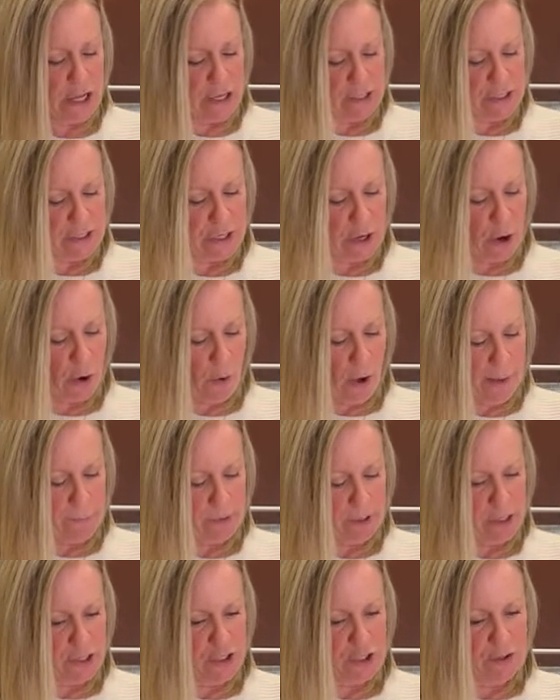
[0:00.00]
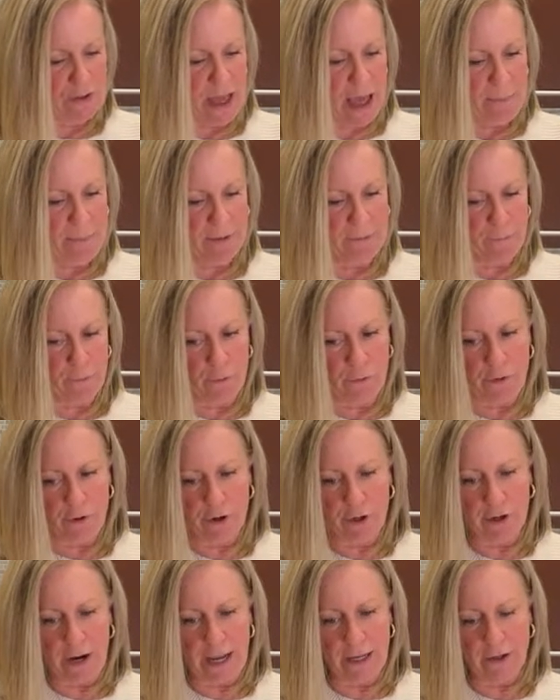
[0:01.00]
So I'm going to do that
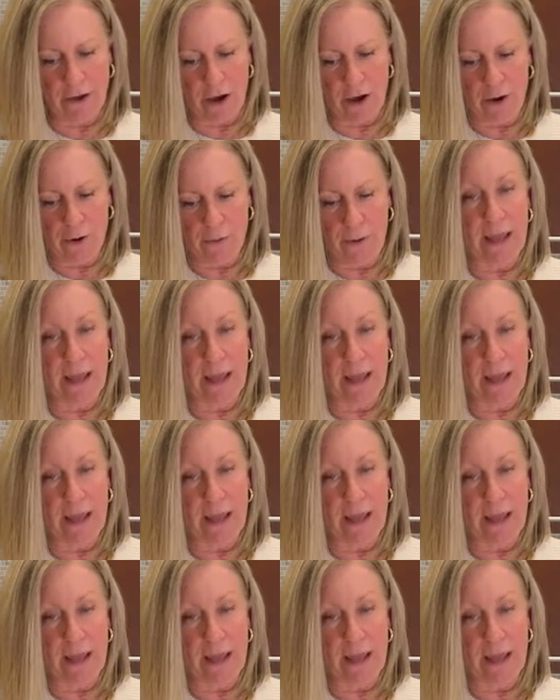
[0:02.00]
before I go.